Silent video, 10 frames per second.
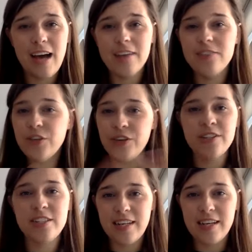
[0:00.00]
you can
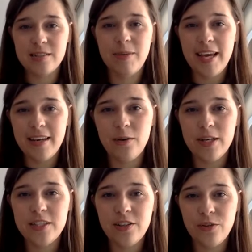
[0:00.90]
just ask me any
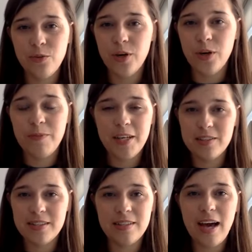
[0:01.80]
question you want,
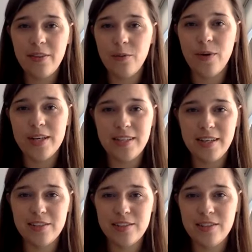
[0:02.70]
because otherwise I
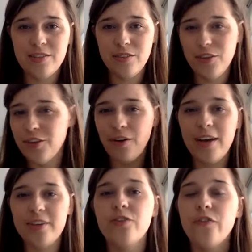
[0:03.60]
just, you know, I
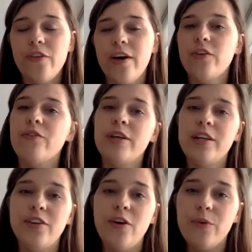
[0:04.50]
don't really
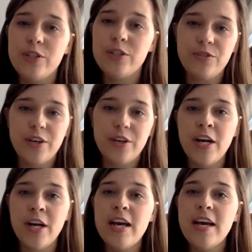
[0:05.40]
know what you were
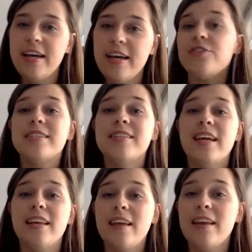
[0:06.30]
interested
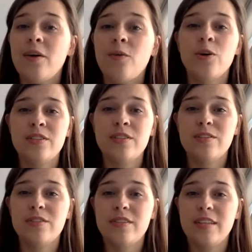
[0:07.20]
in, and I want
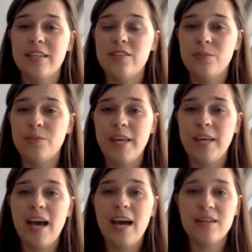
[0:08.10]
it to
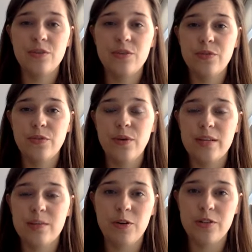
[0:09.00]
be as useful
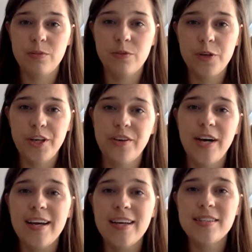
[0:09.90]
as possible for you
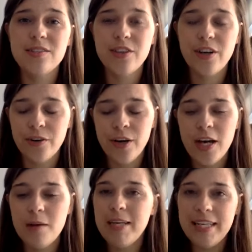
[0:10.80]
guys. So
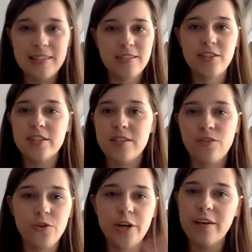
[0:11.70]
please just,
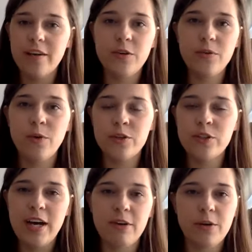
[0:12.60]
or if you want to
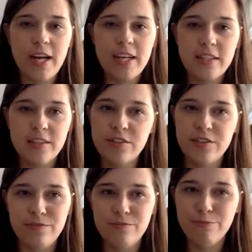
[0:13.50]
have a question
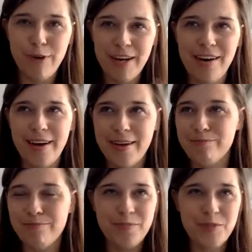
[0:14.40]
when I
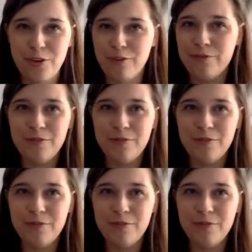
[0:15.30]
am sort of